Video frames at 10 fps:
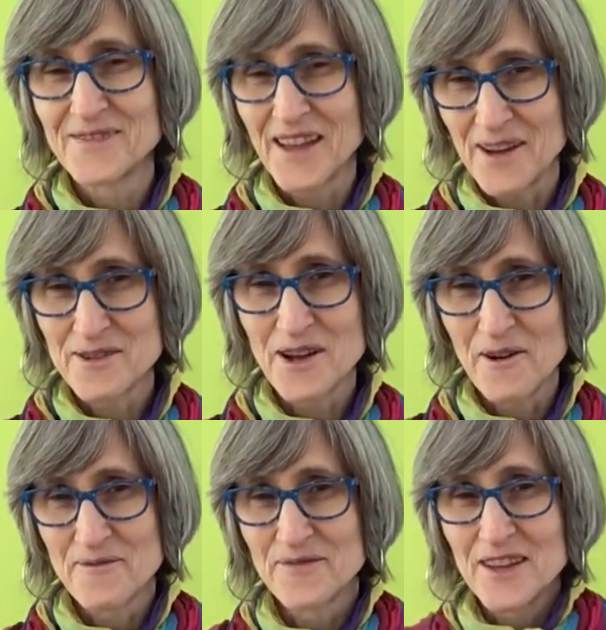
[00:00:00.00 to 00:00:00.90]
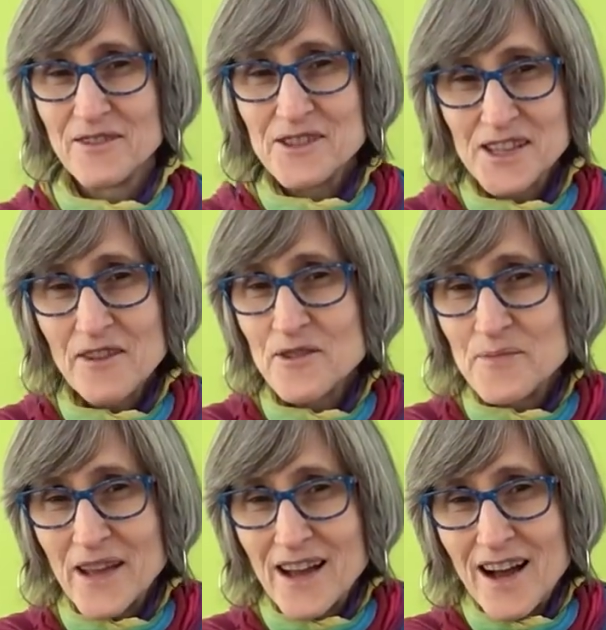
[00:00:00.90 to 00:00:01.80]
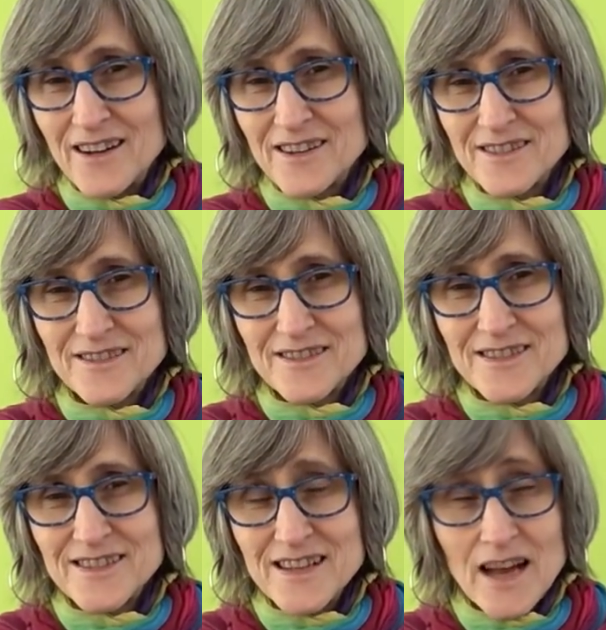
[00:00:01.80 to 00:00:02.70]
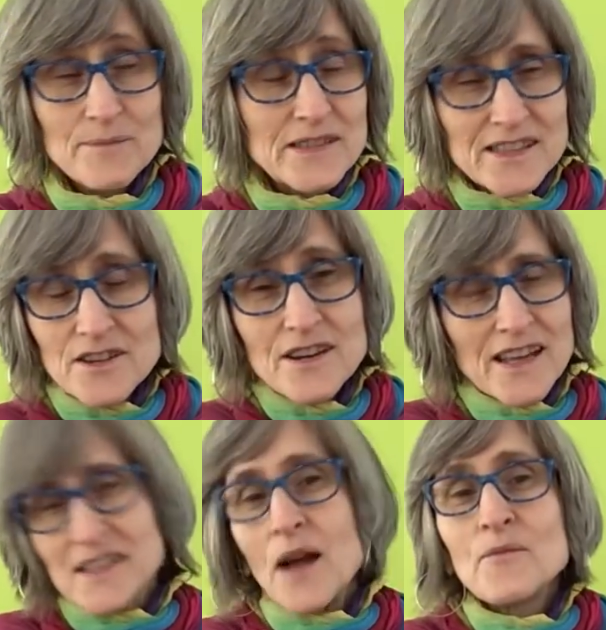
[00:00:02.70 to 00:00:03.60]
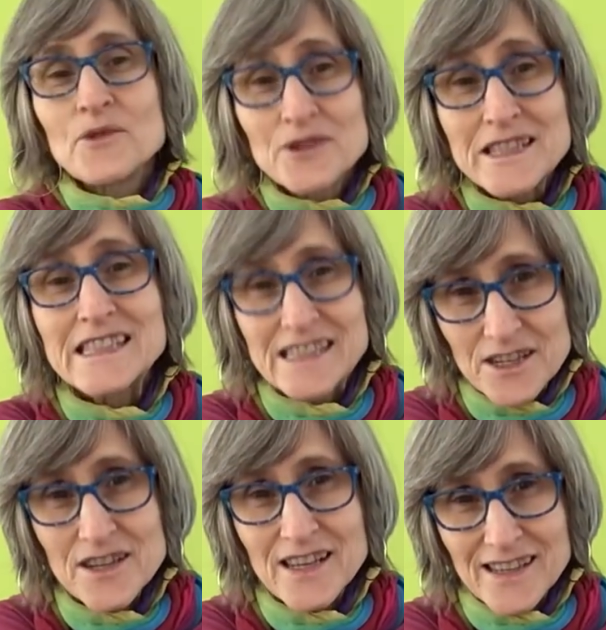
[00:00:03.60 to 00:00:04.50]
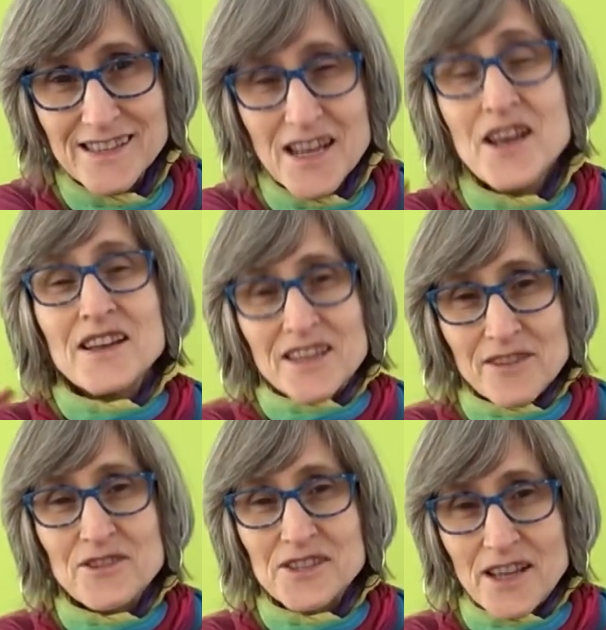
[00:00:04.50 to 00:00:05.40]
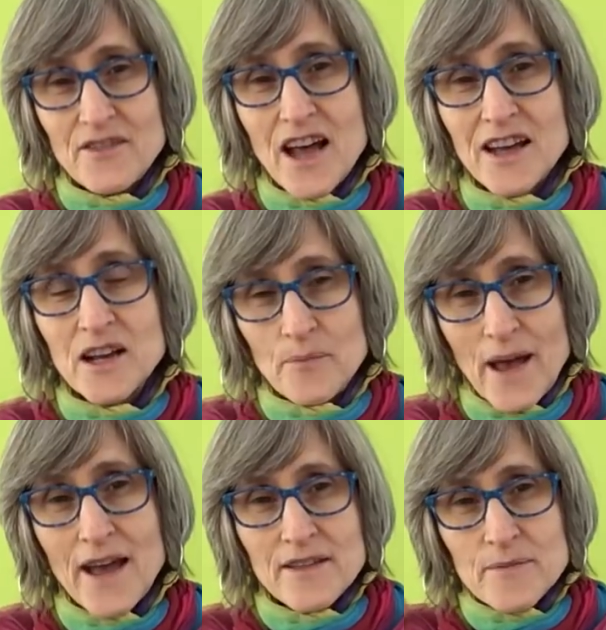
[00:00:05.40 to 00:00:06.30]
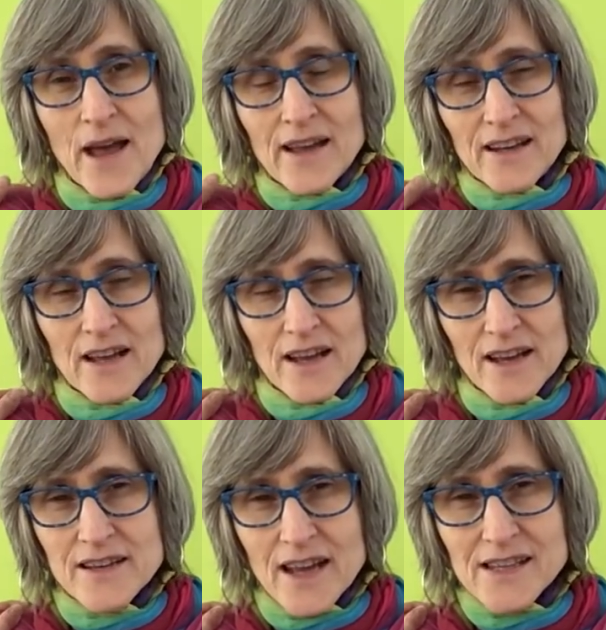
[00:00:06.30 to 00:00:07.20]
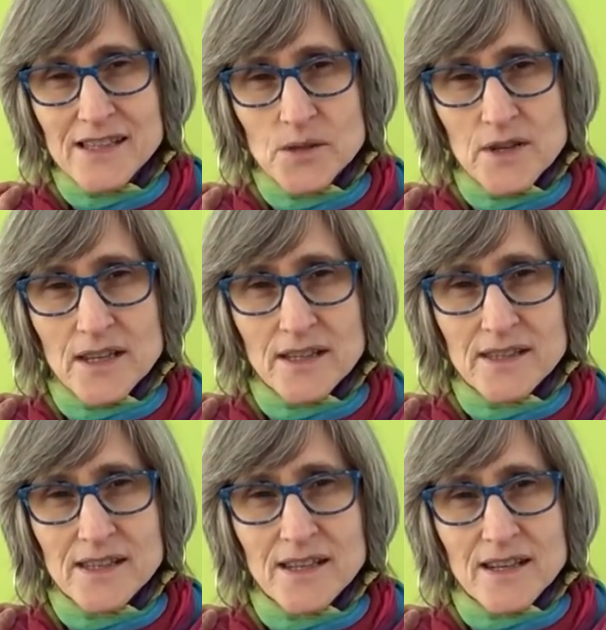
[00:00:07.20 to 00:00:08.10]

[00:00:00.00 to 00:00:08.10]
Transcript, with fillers: Okay, here we go. Give yourself a big hug. I'm serious. I'm really serious. Give yourself a hug and a pat on the back and a nice squeeze.